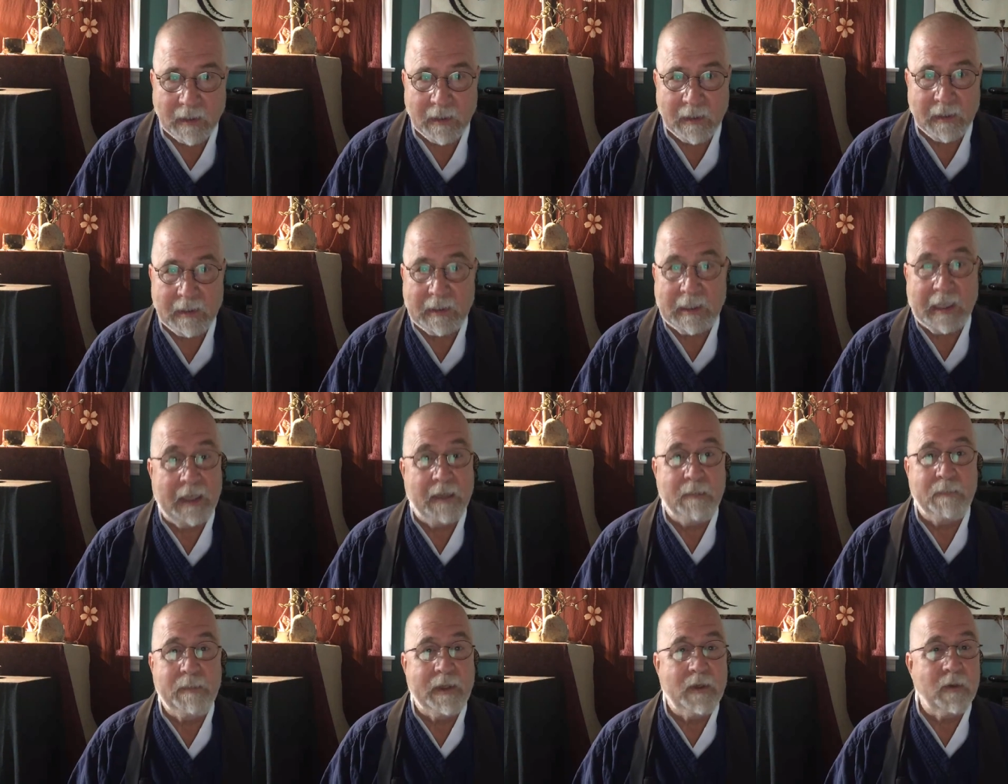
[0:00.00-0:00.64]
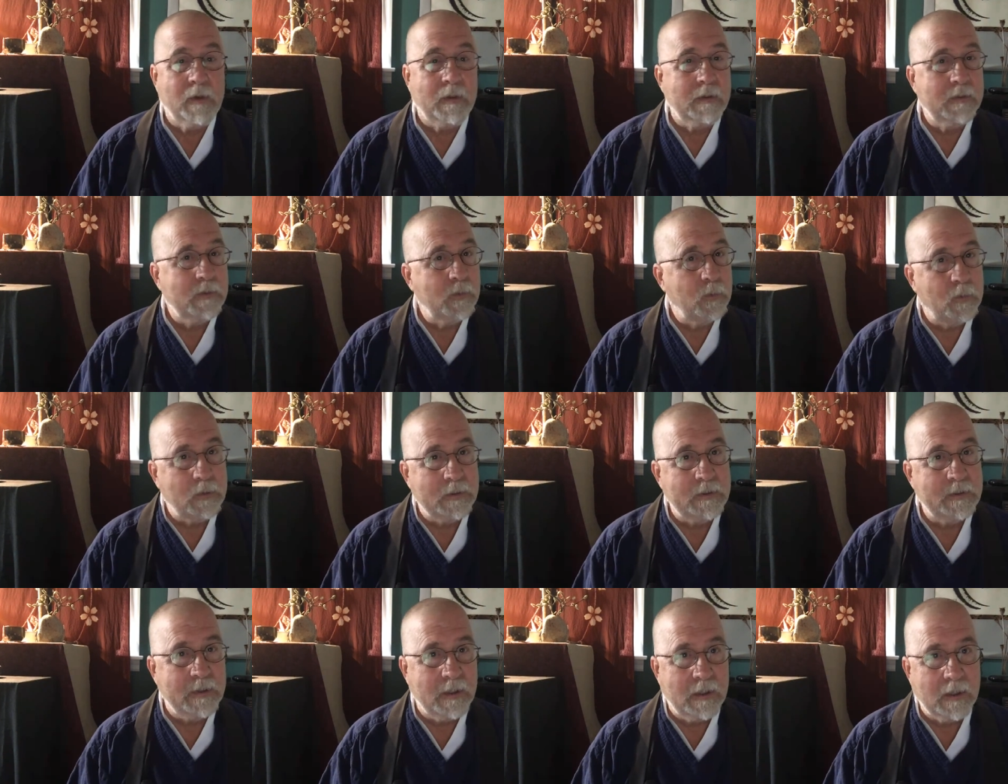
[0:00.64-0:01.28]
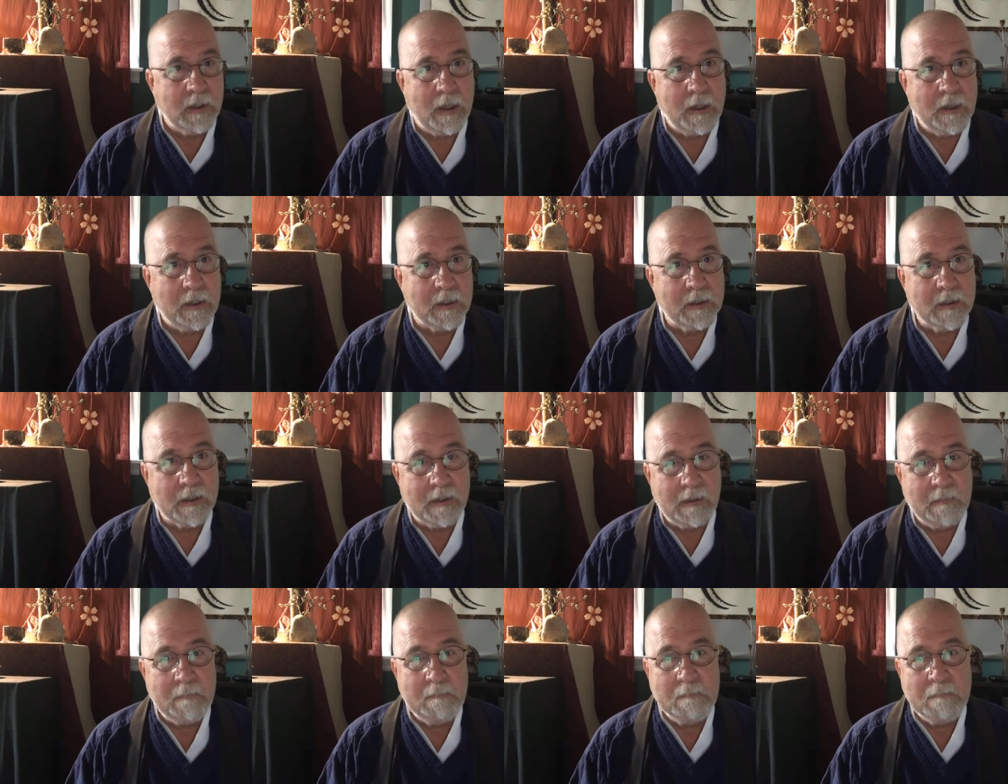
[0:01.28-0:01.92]
It can't be called a wooden clog.
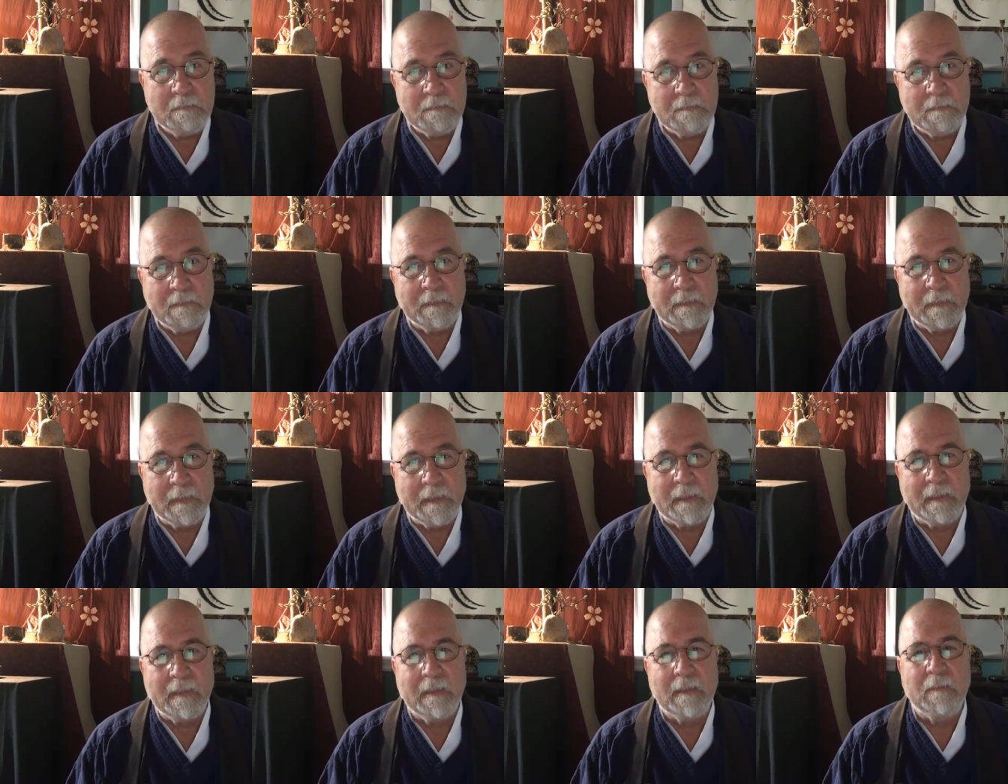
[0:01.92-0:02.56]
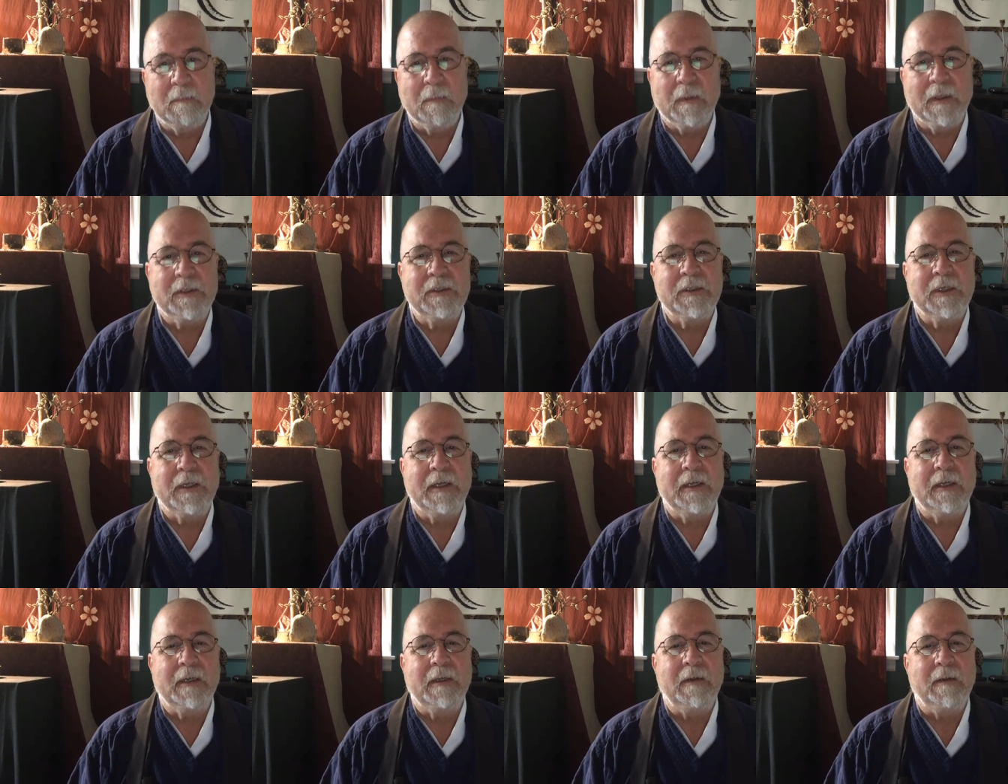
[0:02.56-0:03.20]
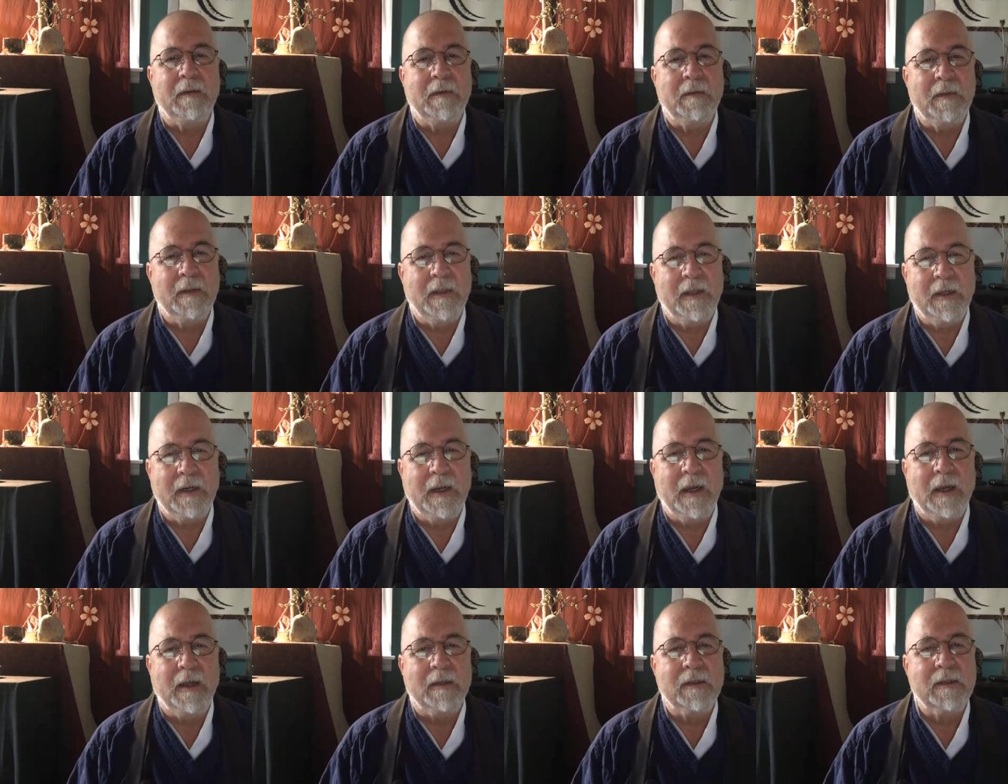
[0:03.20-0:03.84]
Baizhang then
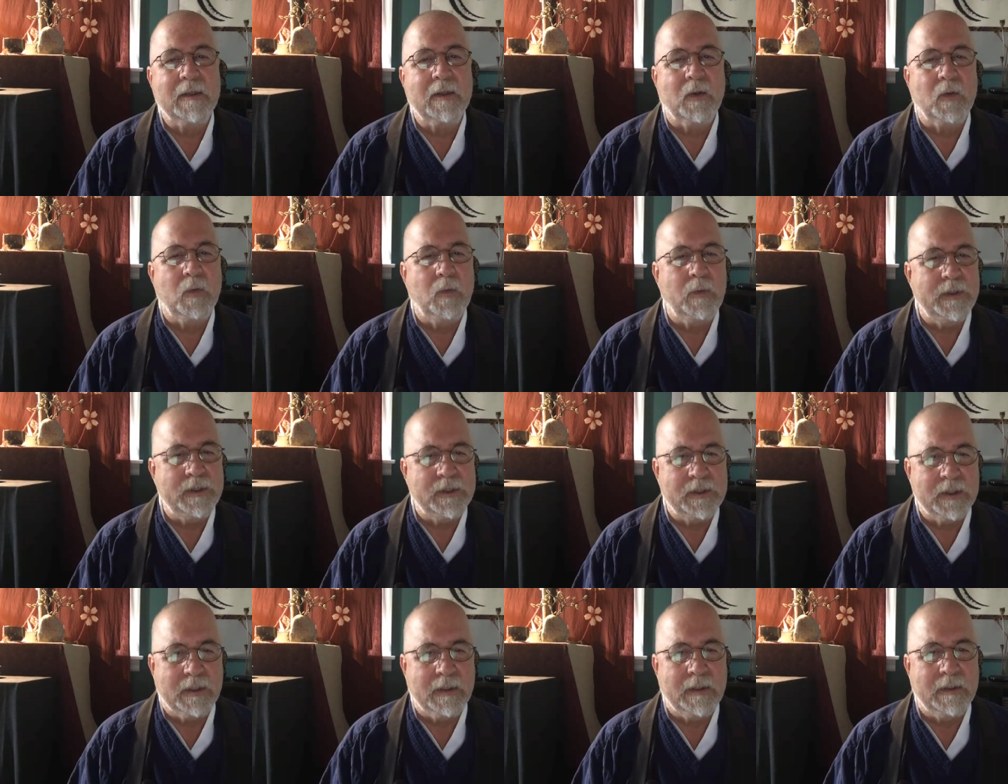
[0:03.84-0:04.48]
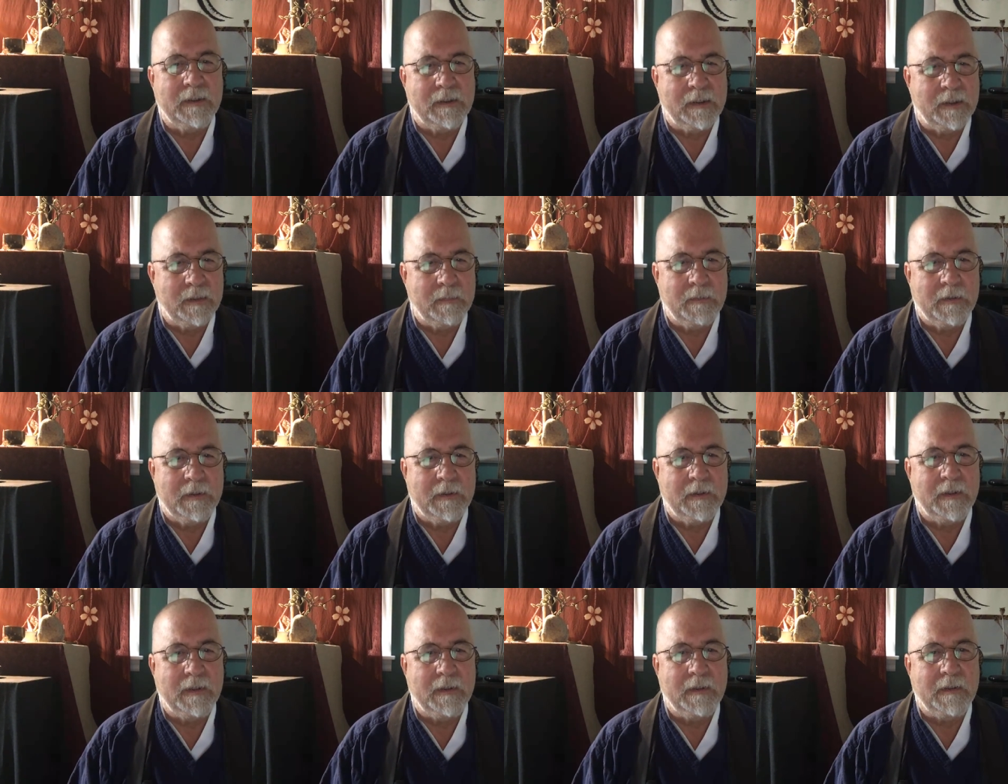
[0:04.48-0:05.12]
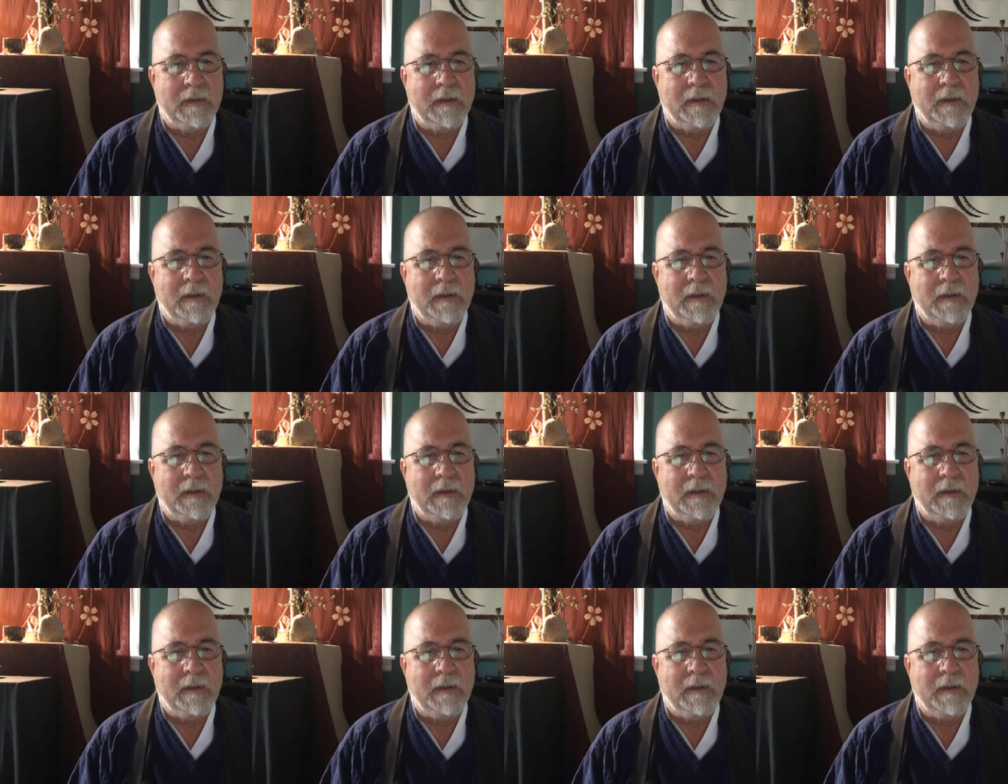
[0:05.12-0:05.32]
asked Guishan's opinion.